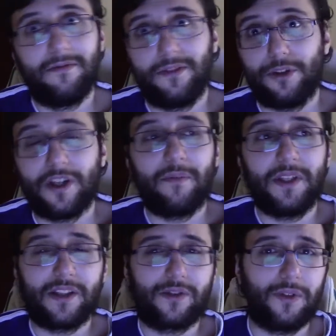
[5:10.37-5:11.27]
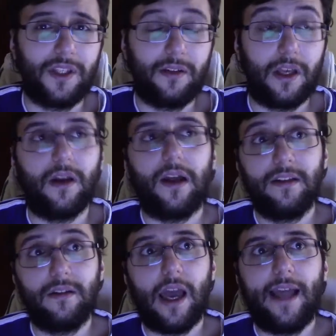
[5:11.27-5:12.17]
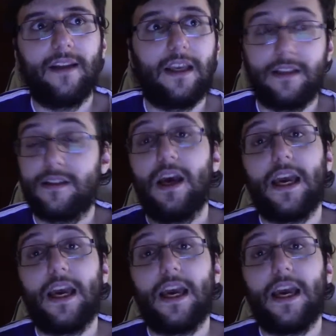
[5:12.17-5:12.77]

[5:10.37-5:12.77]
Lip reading: You're telling me that Sony, and it's